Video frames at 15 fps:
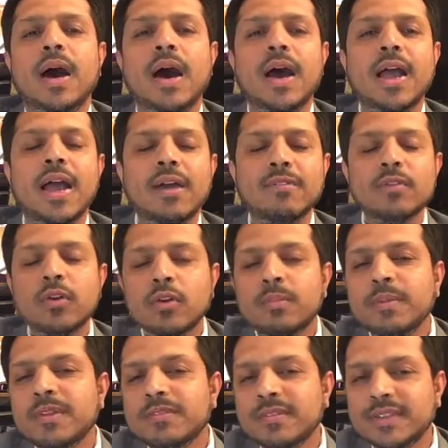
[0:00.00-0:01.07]
I have not
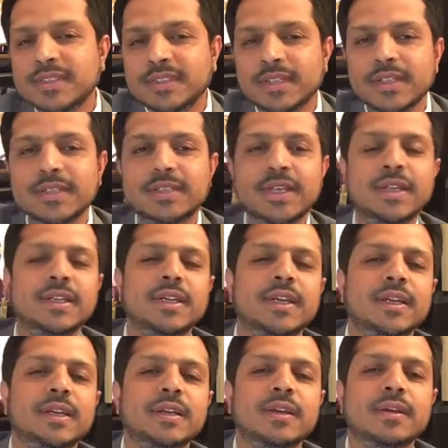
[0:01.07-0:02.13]
been
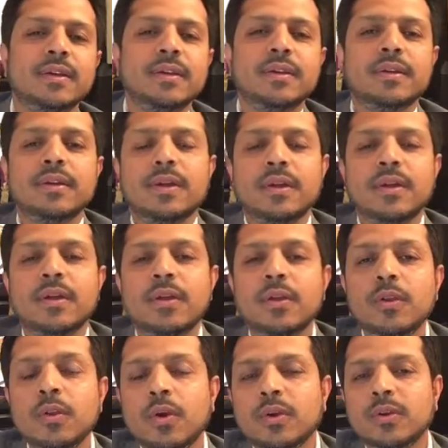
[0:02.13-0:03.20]
facilitating
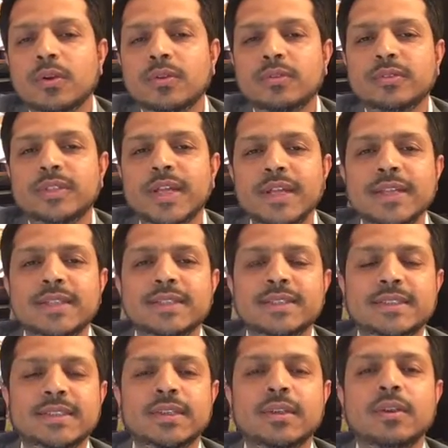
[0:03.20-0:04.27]
lot of
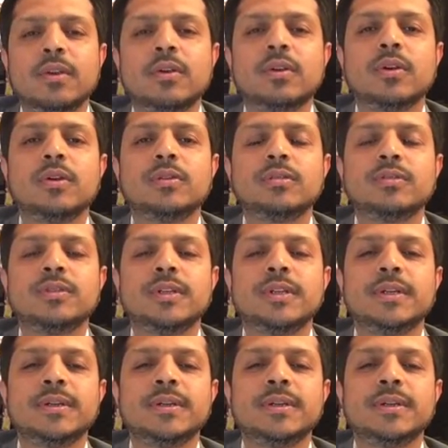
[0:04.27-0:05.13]
things, lot of